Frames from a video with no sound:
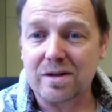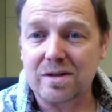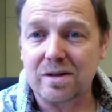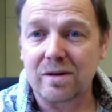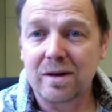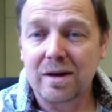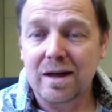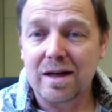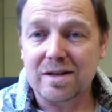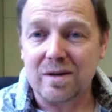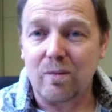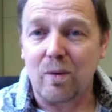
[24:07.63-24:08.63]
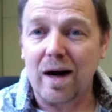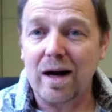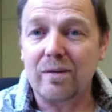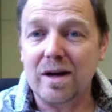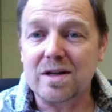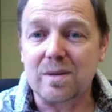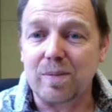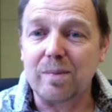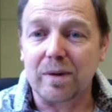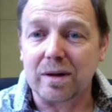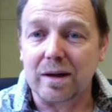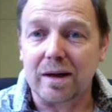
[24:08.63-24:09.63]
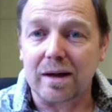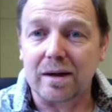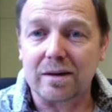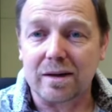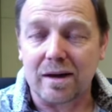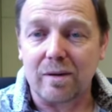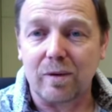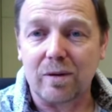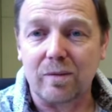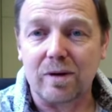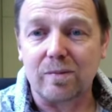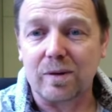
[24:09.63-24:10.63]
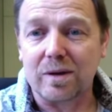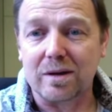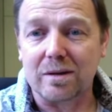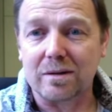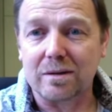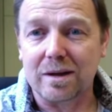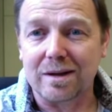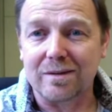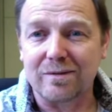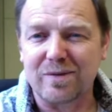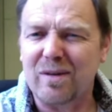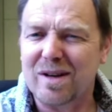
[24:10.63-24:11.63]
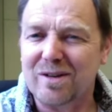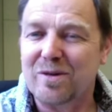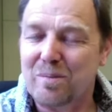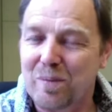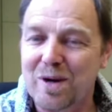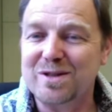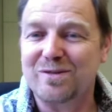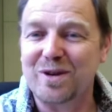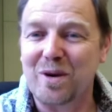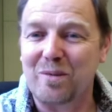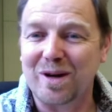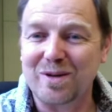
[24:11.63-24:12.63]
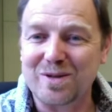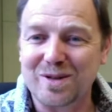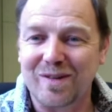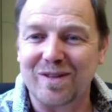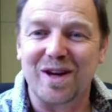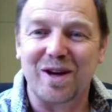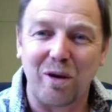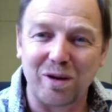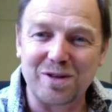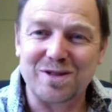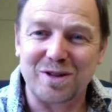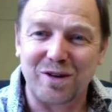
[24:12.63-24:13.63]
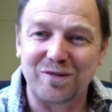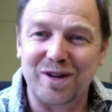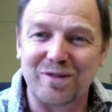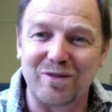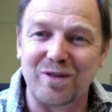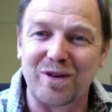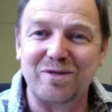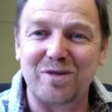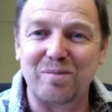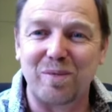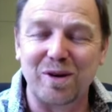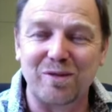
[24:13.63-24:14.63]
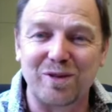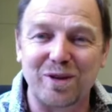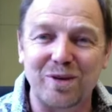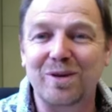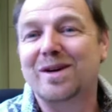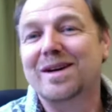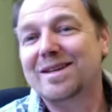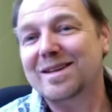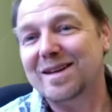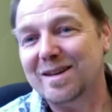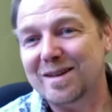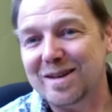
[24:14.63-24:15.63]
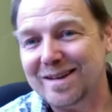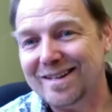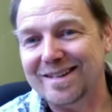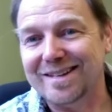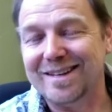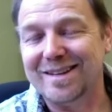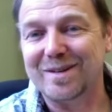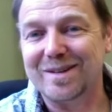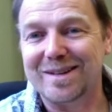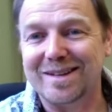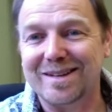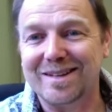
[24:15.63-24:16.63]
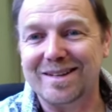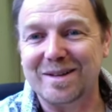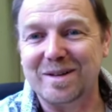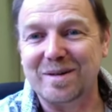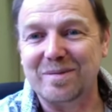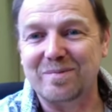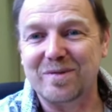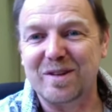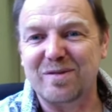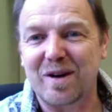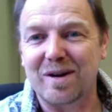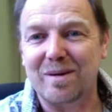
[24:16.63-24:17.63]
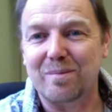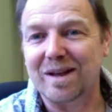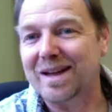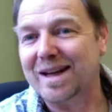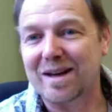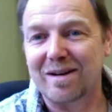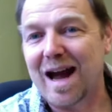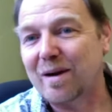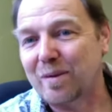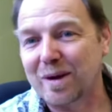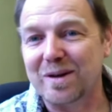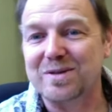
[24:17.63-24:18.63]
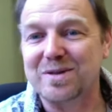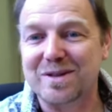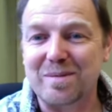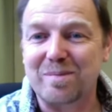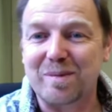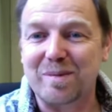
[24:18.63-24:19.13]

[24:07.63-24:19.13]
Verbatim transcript: So it's a wide range of people that I that I work with with a, a, very different points of view on what goes on. The ecologists often have a very different point of view than the you know the the, the very molecular aquaculture type.